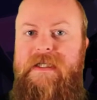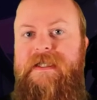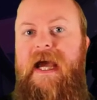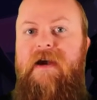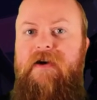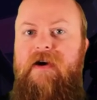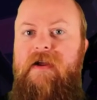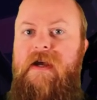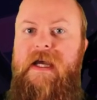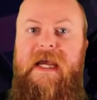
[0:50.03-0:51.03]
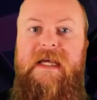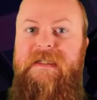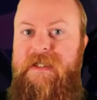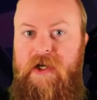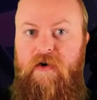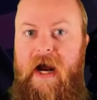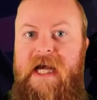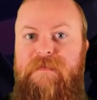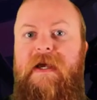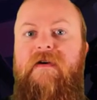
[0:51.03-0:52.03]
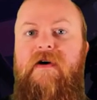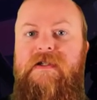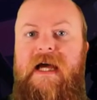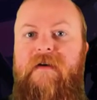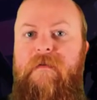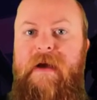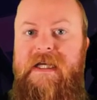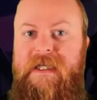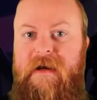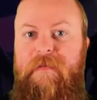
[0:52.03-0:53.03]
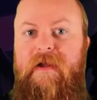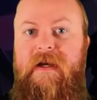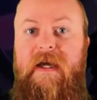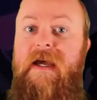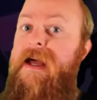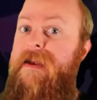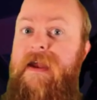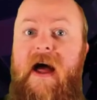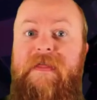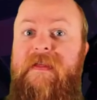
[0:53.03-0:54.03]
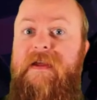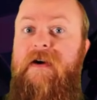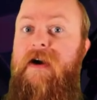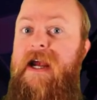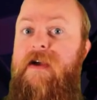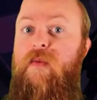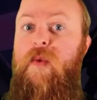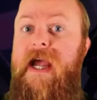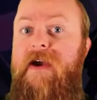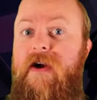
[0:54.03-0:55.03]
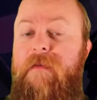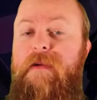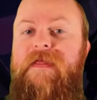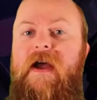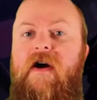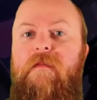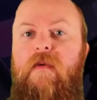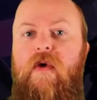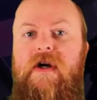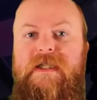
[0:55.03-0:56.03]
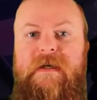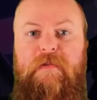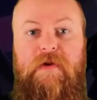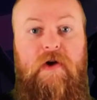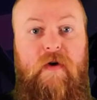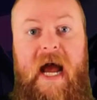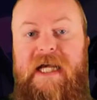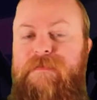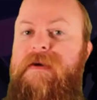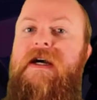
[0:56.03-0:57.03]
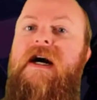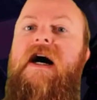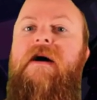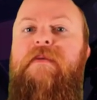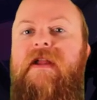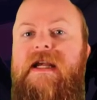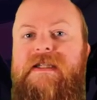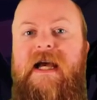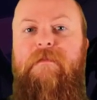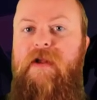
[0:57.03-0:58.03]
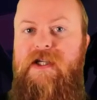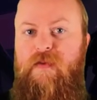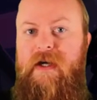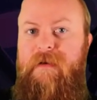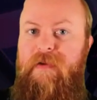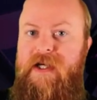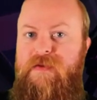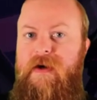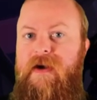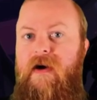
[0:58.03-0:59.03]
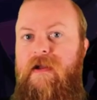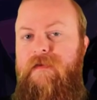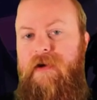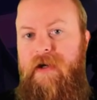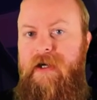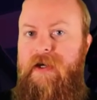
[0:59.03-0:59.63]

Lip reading: standard, easy to grasp heroes that have a basic ability. Not that they're any weaker, but they are more simple to grasp. Abilities like +1 to +1 to all of your good